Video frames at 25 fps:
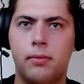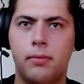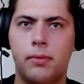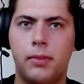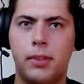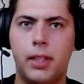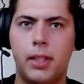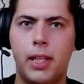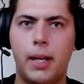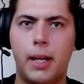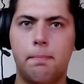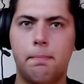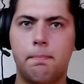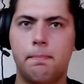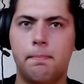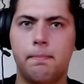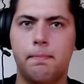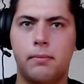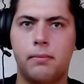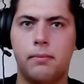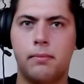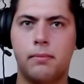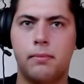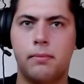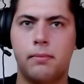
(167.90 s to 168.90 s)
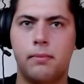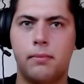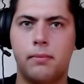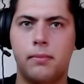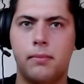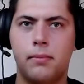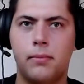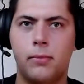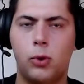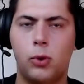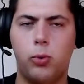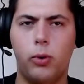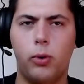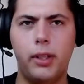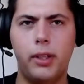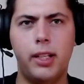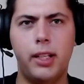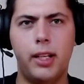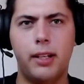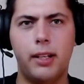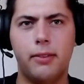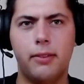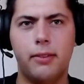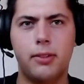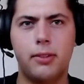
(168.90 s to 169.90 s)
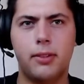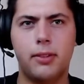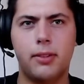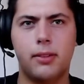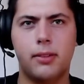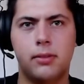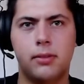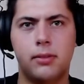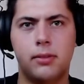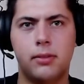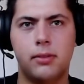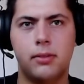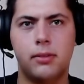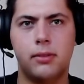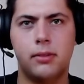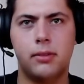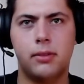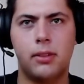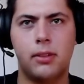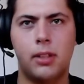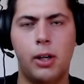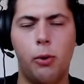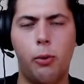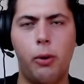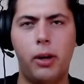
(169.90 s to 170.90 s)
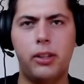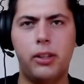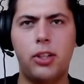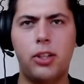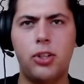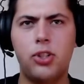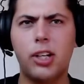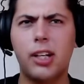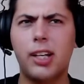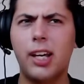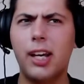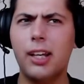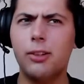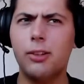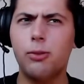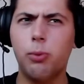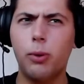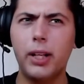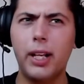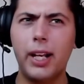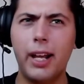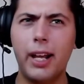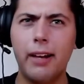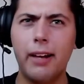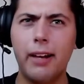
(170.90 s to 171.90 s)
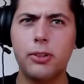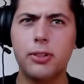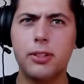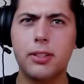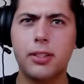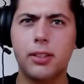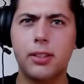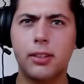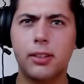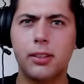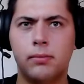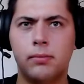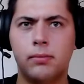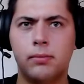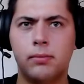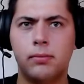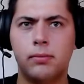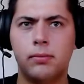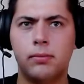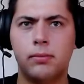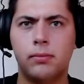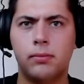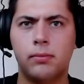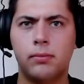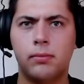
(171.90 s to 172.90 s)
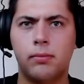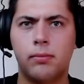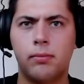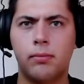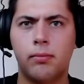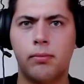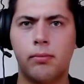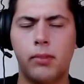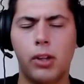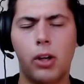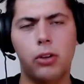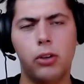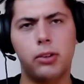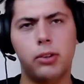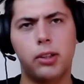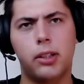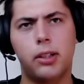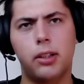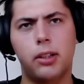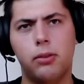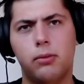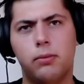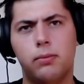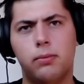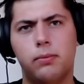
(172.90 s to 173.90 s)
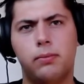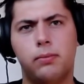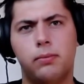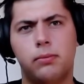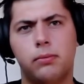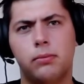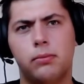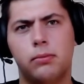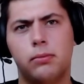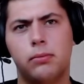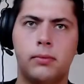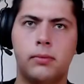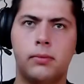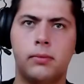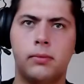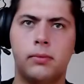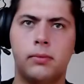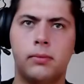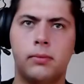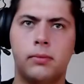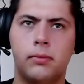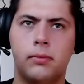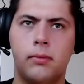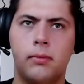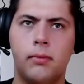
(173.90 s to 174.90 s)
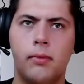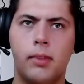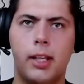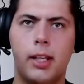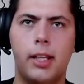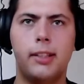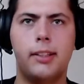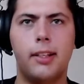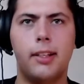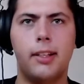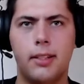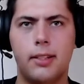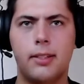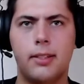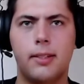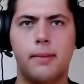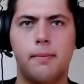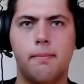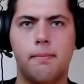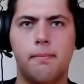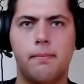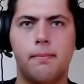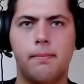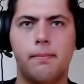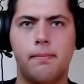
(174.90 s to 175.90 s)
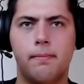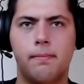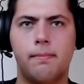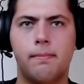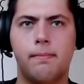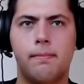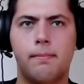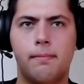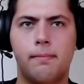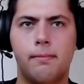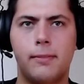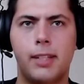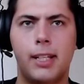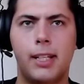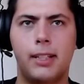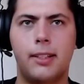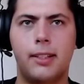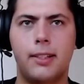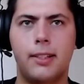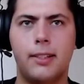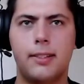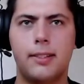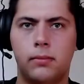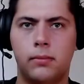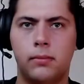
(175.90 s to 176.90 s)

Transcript: Yep. 20 levels? Wait, did she get 20 levels? Oh, the girl. It is. It is.